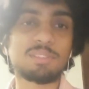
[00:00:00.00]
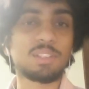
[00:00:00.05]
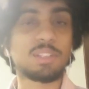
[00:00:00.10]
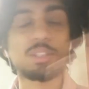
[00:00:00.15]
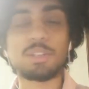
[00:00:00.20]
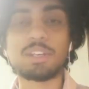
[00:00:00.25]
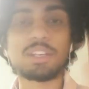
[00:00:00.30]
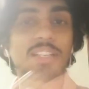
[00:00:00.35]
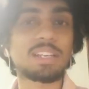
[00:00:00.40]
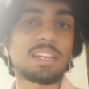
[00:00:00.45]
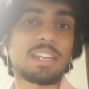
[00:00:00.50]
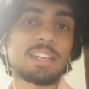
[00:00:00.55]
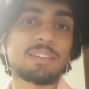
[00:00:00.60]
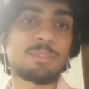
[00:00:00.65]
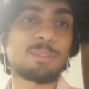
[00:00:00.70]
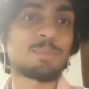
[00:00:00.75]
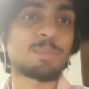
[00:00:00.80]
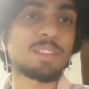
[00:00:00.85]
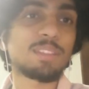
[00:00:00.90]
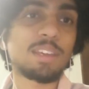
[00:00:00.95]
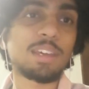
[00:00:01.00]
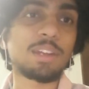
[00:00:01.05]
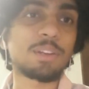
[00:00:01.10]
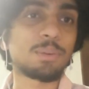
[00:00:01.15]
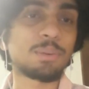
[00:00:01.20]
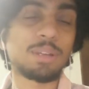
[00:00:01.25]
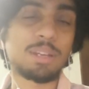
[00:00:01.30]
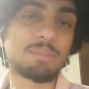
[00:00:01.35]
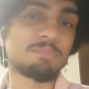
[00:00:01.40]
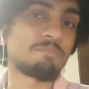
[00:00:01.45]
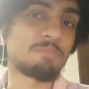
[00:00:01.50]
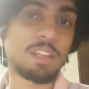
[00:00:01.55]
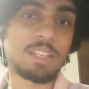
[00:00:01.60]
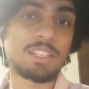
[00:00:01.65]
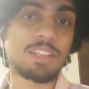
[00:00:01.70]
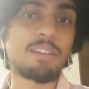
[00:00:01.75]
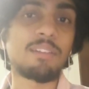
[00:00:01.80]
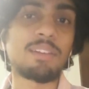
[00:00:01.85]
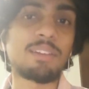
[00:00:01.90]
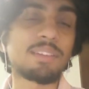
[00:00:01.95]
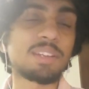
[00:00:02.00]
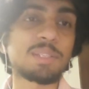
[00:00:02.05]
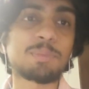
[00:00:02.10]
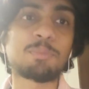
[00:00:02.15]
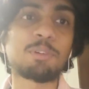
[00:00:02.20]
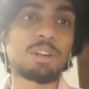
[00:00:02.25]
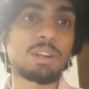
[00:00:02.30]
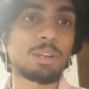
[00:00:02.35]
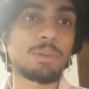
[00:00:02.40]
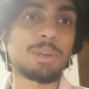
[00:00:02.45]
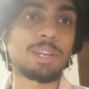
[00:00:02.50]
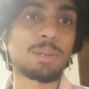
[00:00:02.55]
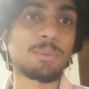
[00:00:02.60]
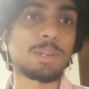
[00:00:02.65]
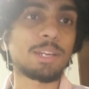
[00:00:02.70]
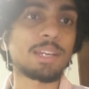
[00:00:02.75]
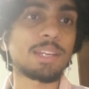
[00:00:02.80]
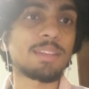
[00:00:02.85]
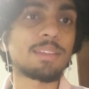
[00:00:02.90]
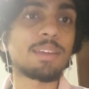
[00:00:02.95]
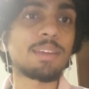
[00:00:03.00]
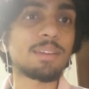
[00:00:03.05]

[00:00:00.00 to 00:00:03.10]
So you could connect with me there too. I generally respond quite quickly